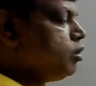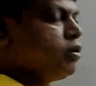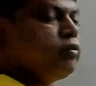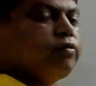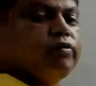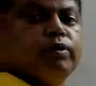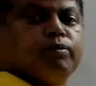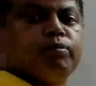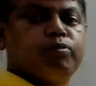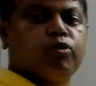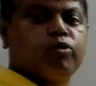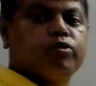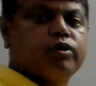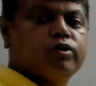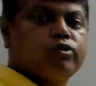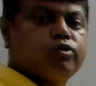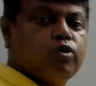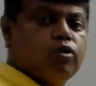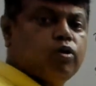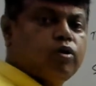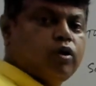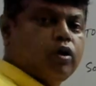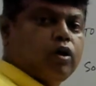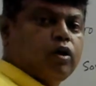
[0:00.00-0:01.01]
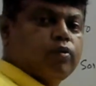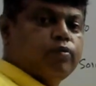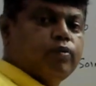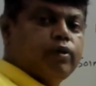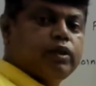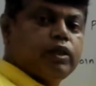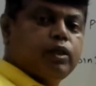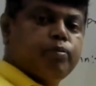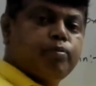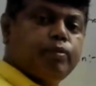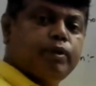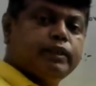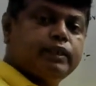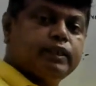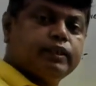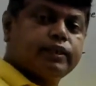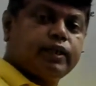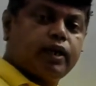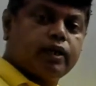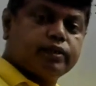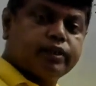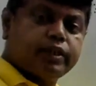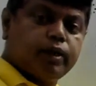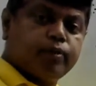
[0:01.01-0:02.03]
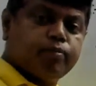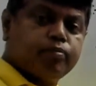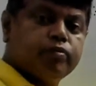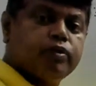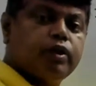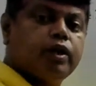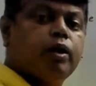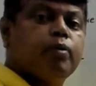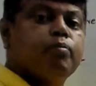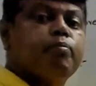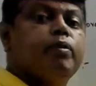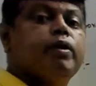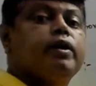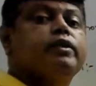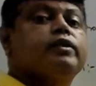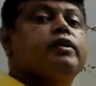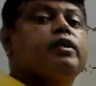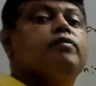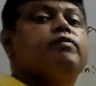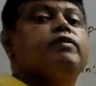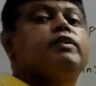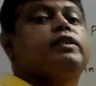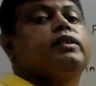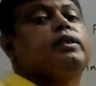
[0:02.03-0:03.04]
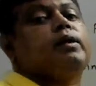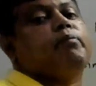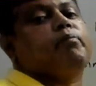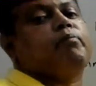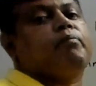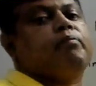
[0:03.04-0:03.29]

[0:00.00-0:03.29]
We proved this. So when the images are same, the number itself is same.